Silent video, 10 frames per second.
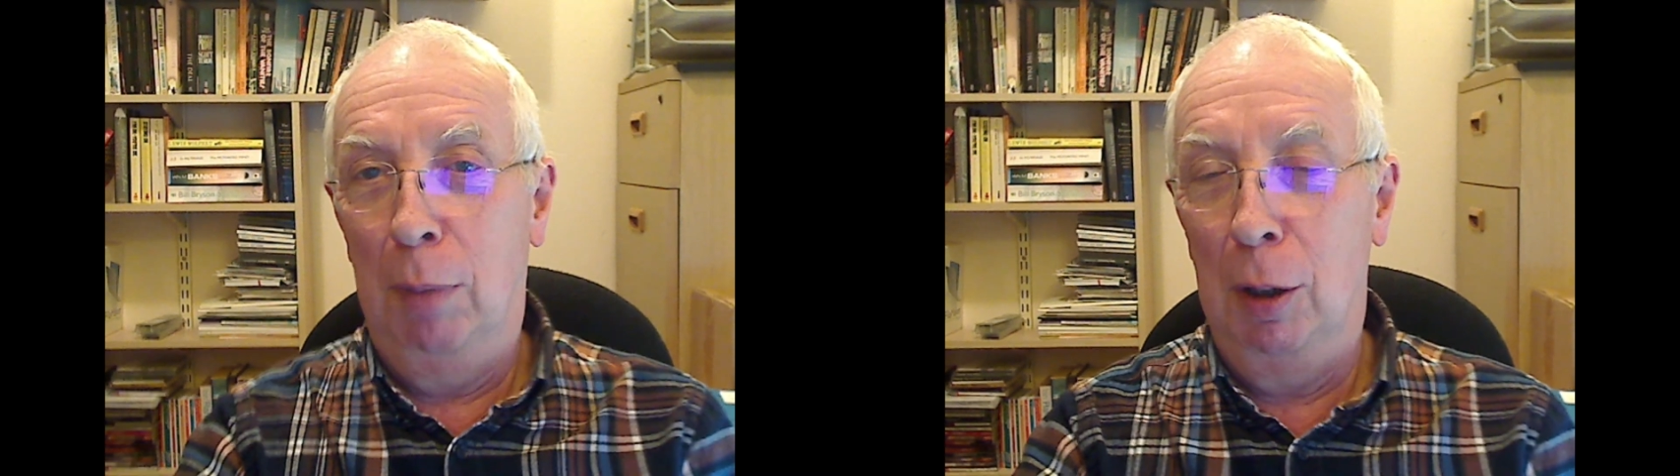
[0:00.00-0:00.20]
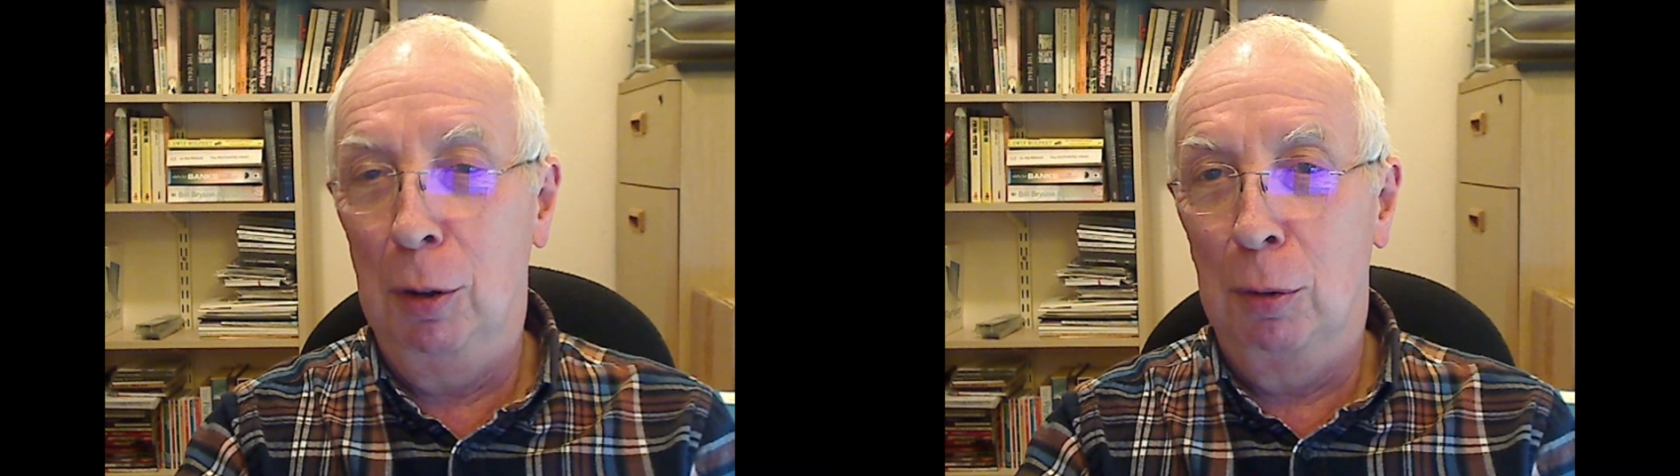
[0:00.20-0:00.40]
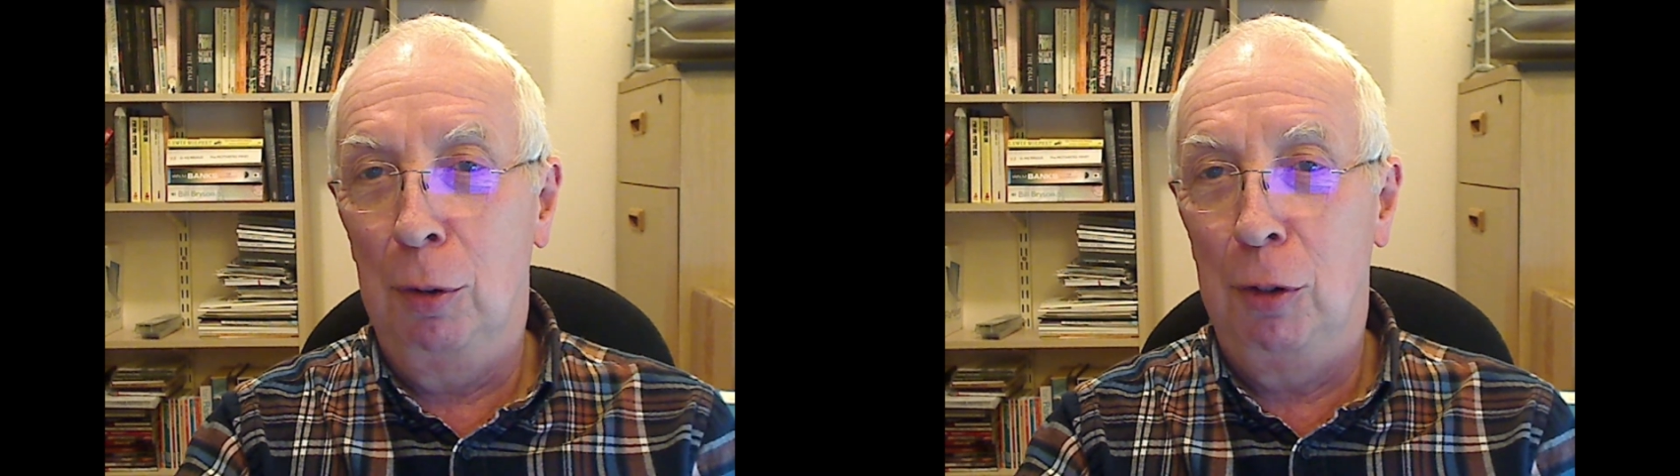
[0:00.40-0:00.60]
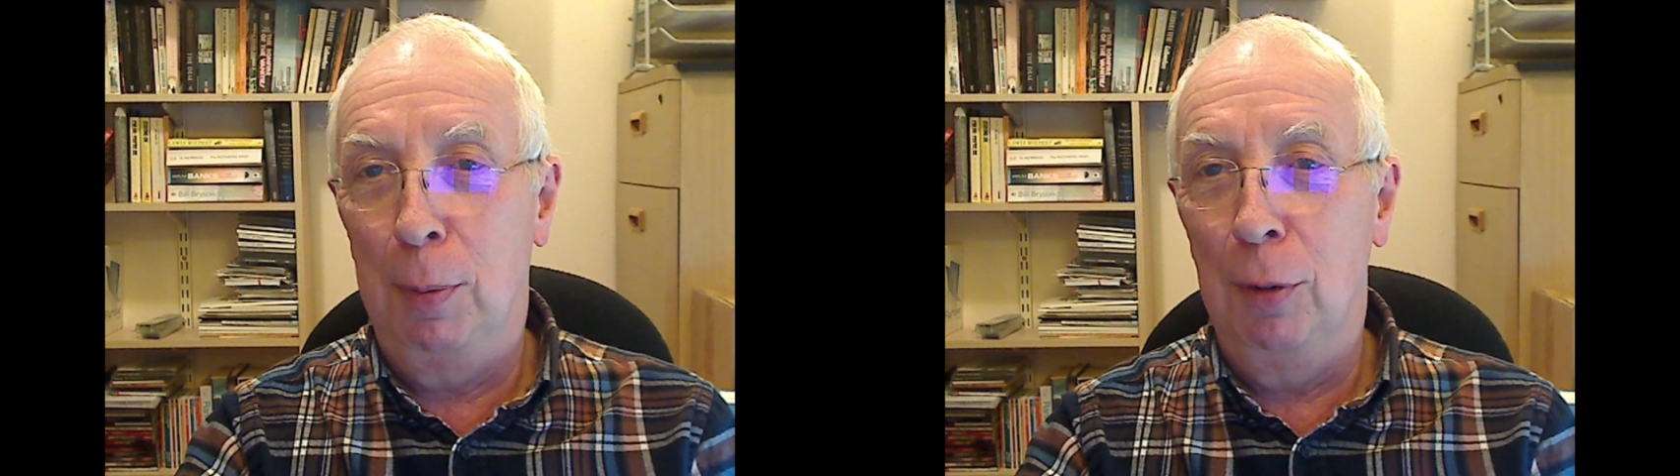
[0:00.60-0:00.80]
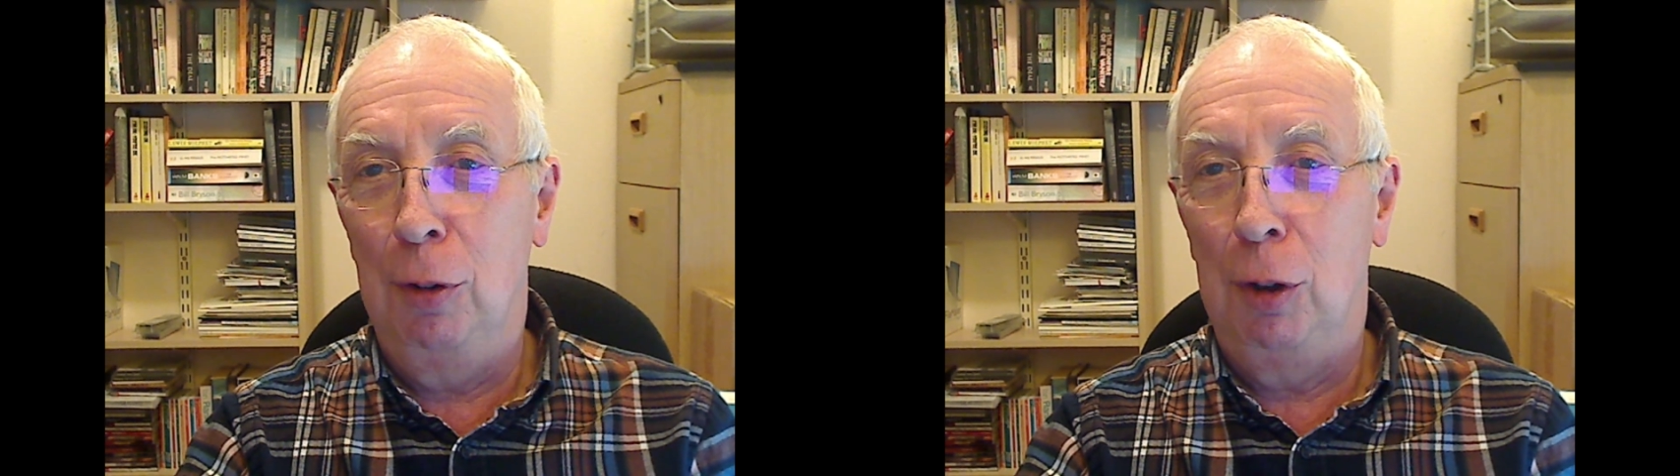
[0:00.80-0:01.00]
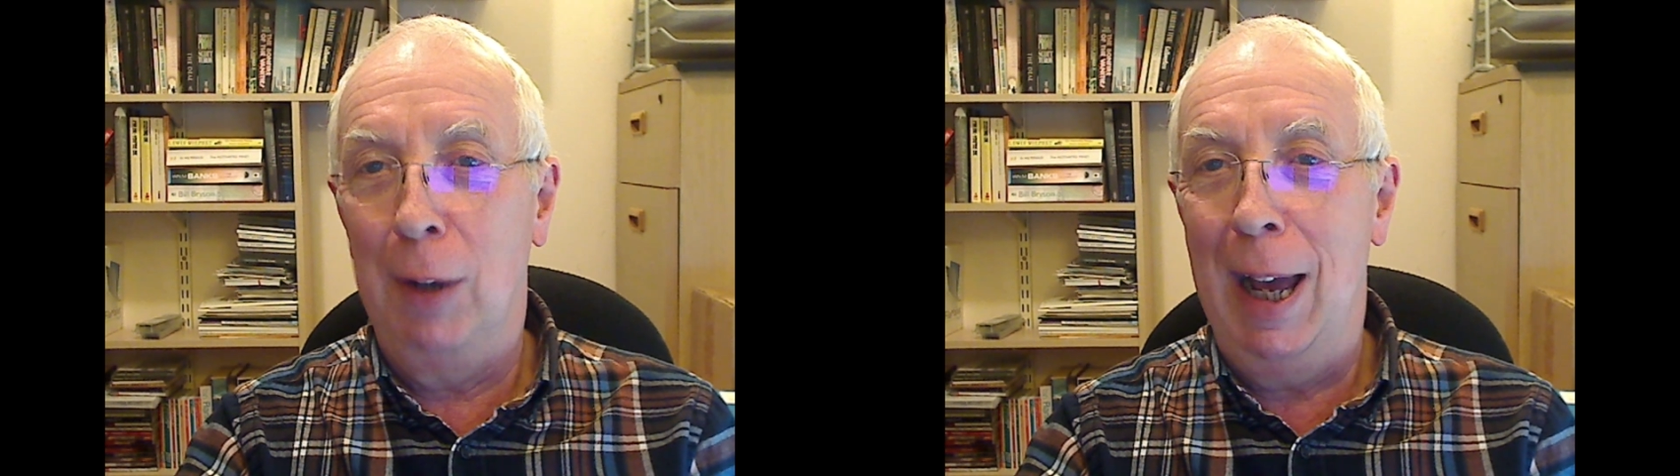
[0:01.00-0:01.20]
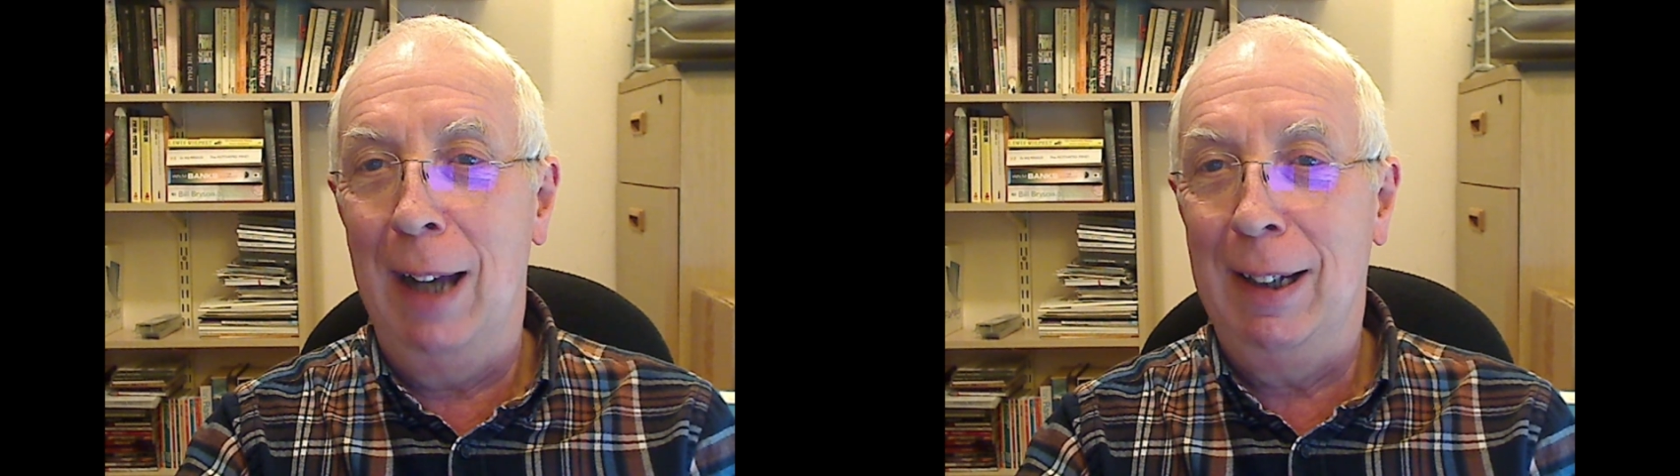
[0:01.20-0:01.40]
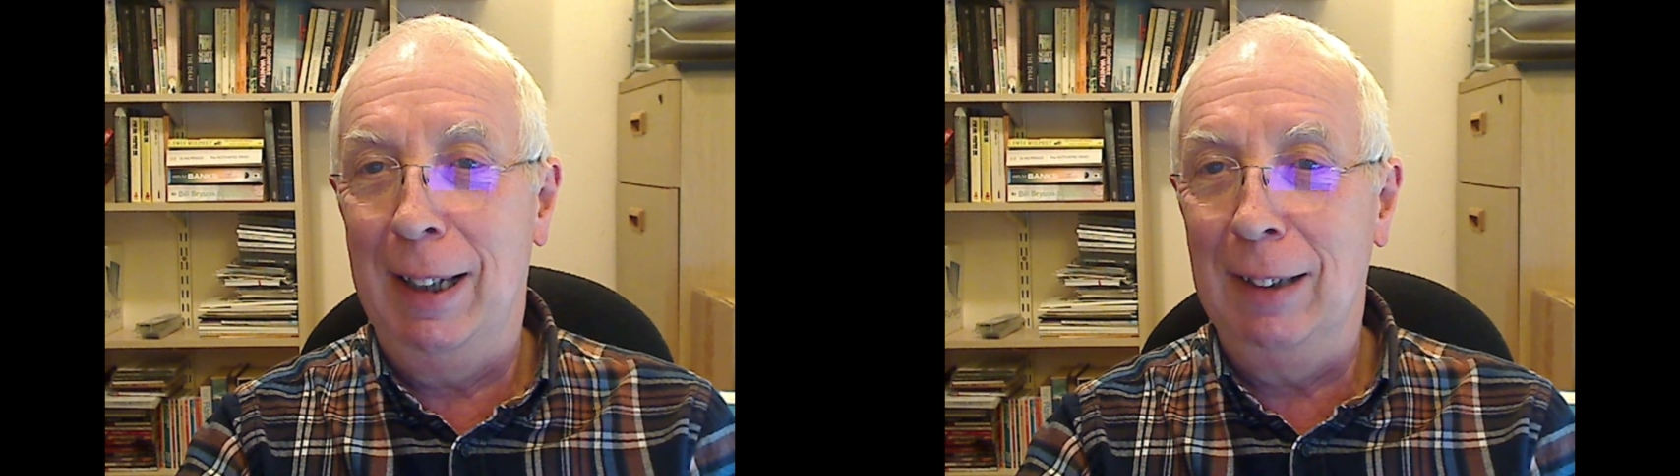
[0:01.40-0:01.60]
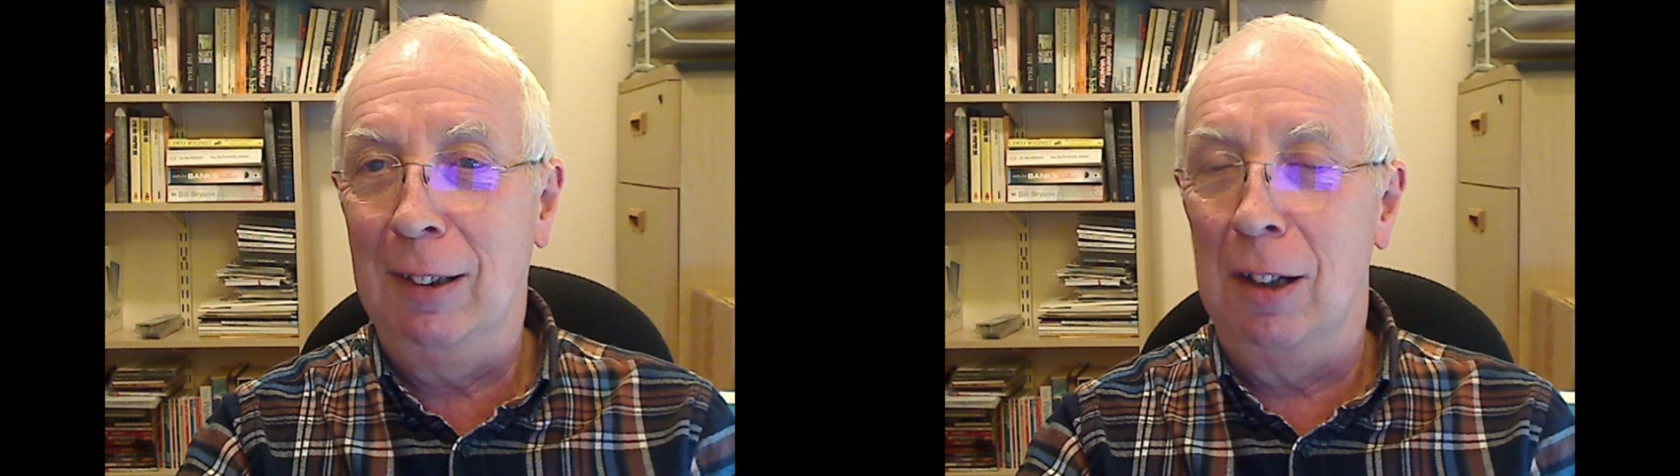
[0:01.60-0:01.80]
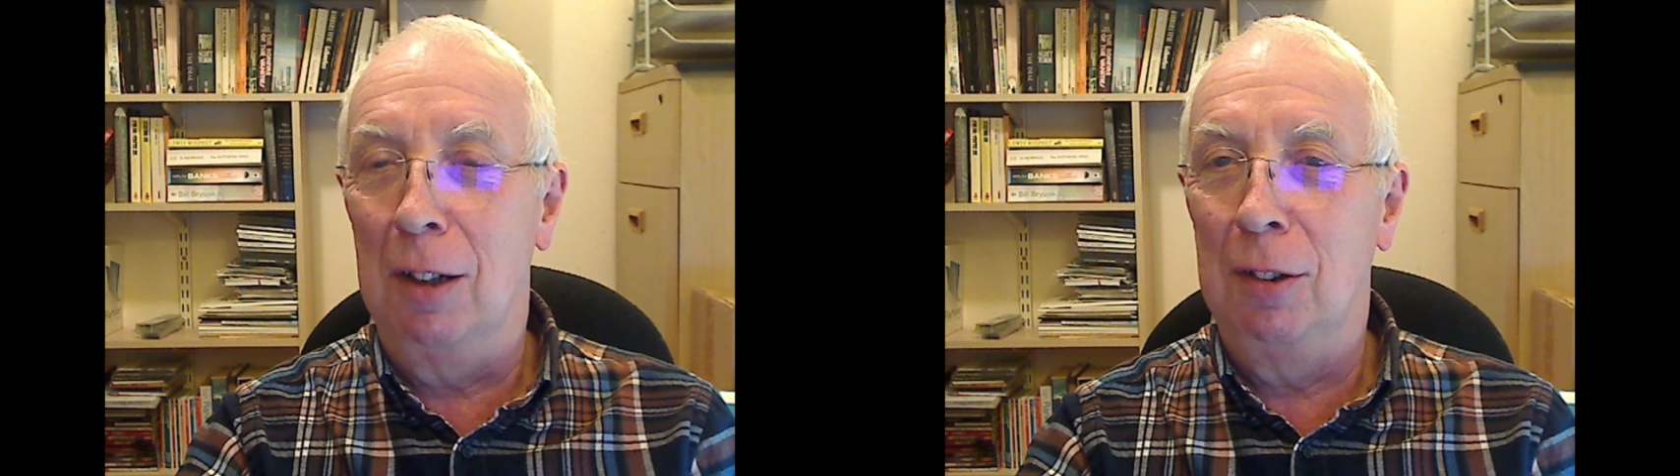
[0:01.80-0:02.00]
by your response to our
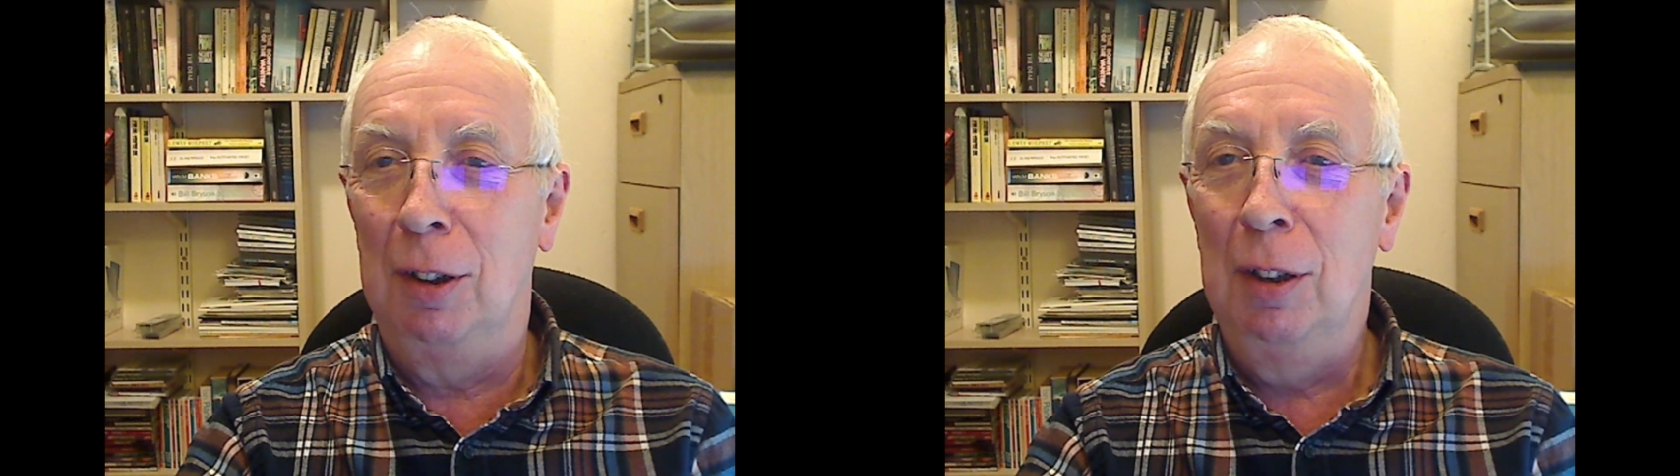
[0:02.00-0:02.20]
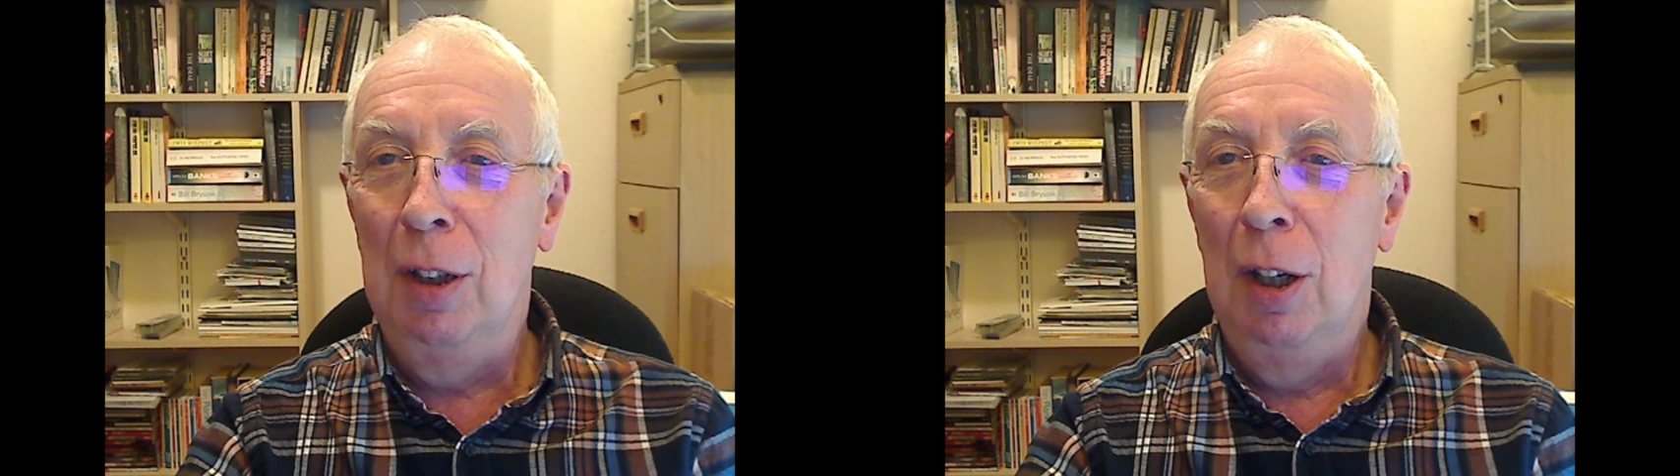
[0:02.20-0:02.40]
Kickstarter